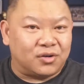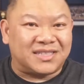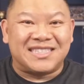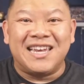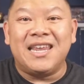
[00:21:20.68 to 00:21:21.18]
your
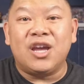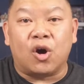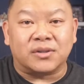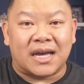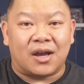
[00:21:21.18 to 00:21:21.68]
CD
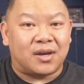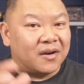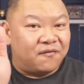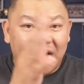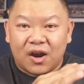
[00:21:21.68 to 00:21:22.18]
goes out. You
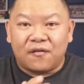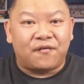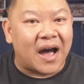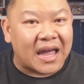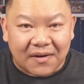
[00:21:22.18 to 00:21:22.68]
got to
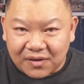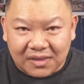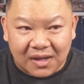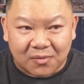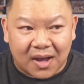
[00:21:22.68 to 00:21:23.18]
verify
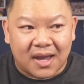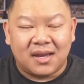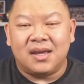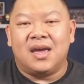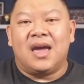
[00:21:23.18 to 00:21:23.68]
everything,
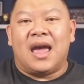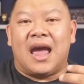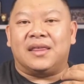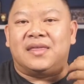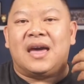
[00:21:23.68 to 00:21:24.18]
right?
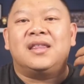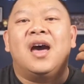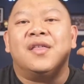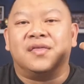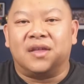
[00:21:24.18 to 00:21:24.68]
And
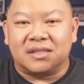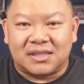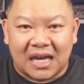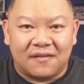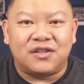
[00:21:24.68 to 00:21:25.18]
then the
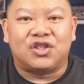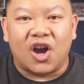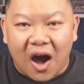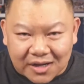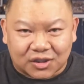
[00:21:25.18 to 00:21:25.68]
set of
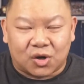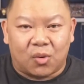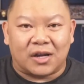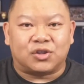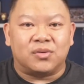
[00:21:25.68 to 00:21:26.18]
docs
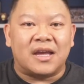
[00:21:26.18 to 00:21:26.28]
go out. So